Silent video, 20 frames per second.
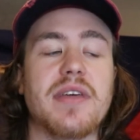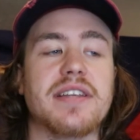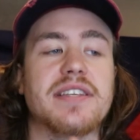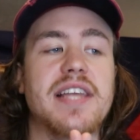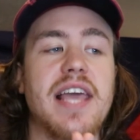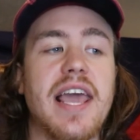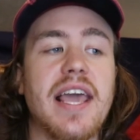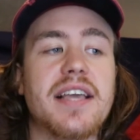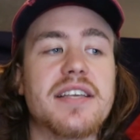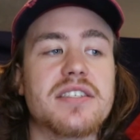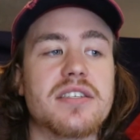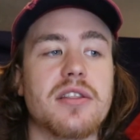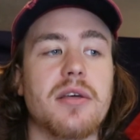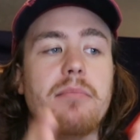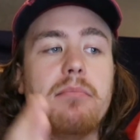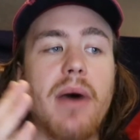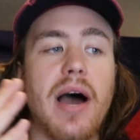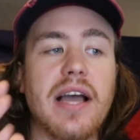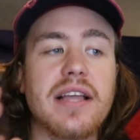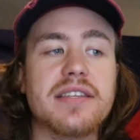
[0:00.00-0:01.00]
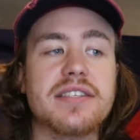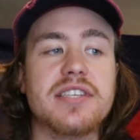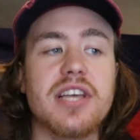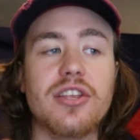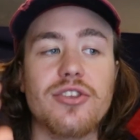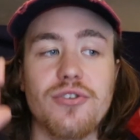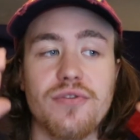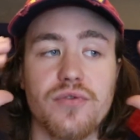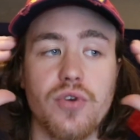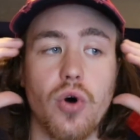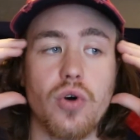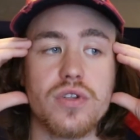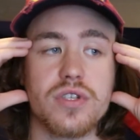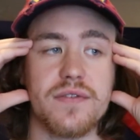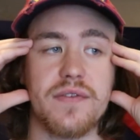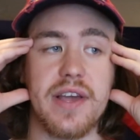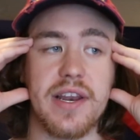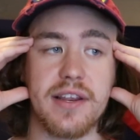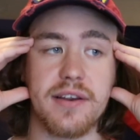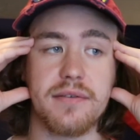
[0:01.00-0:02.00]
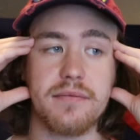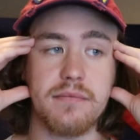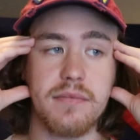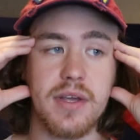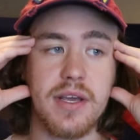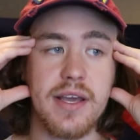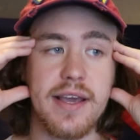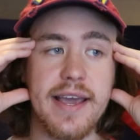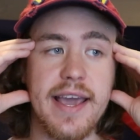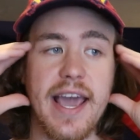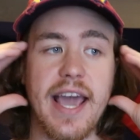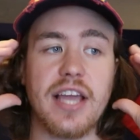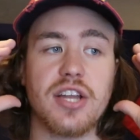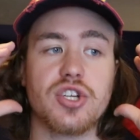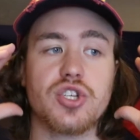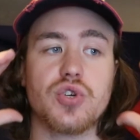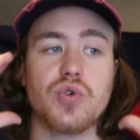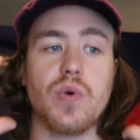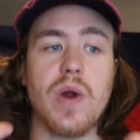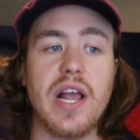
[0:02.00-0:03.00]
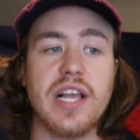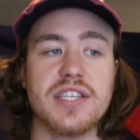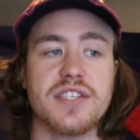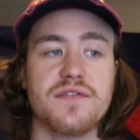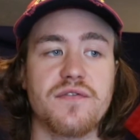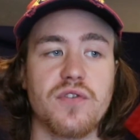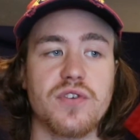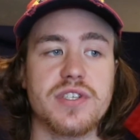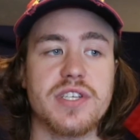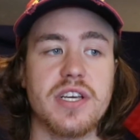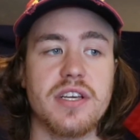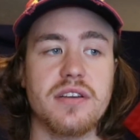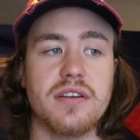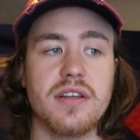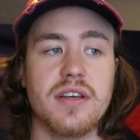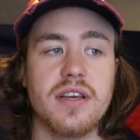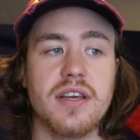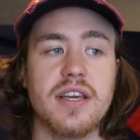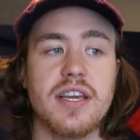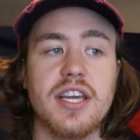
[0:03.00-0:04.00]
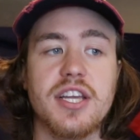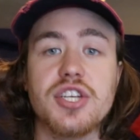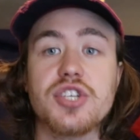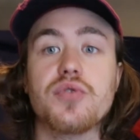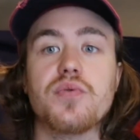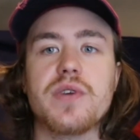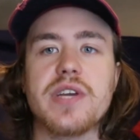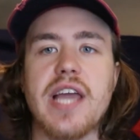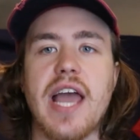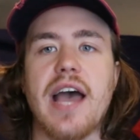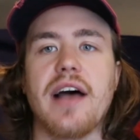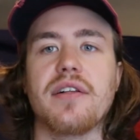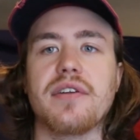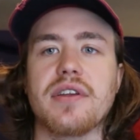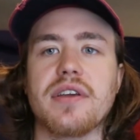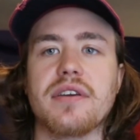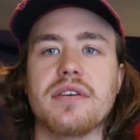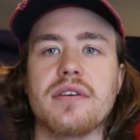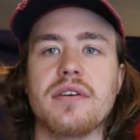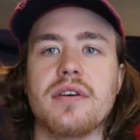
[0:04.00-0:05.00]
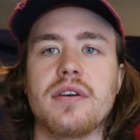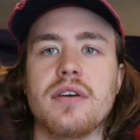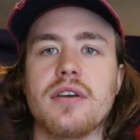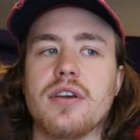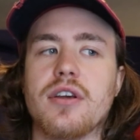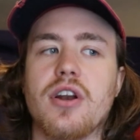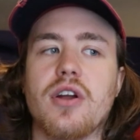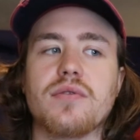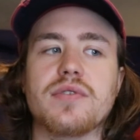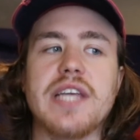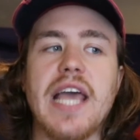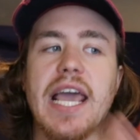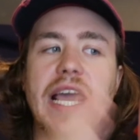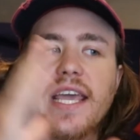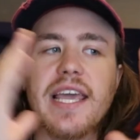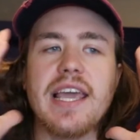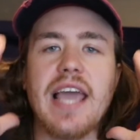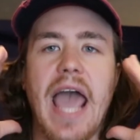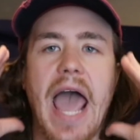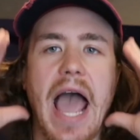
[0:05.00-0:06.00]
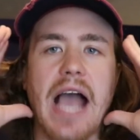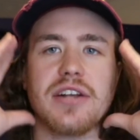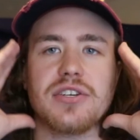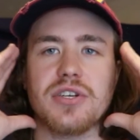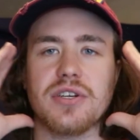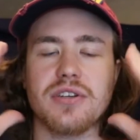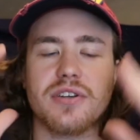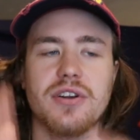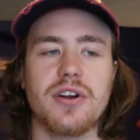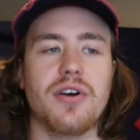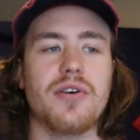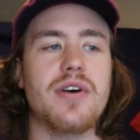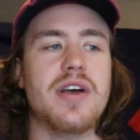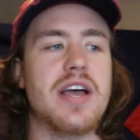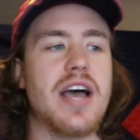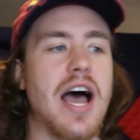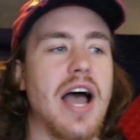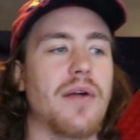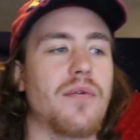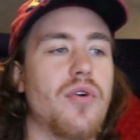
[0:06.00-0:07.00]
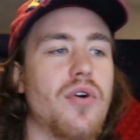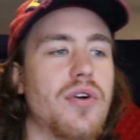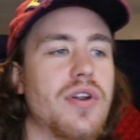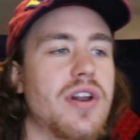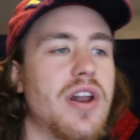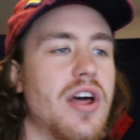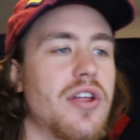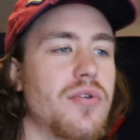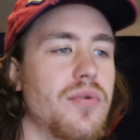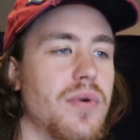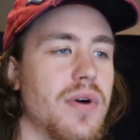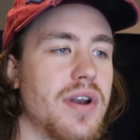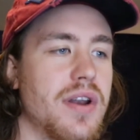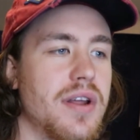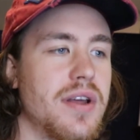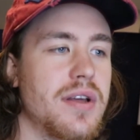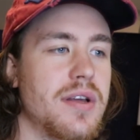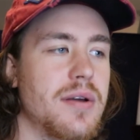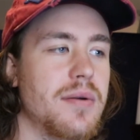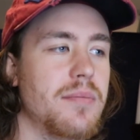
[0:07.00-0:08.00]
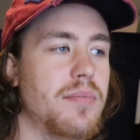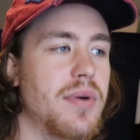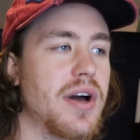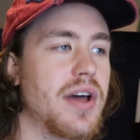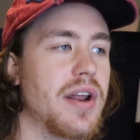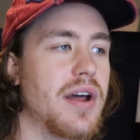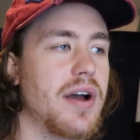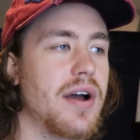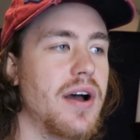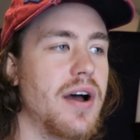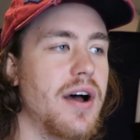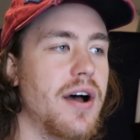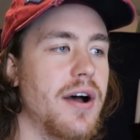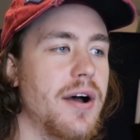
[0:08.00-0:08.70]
that takes the mindset you've cultivated and transfers it into reality. Taking action. I wrote another one, but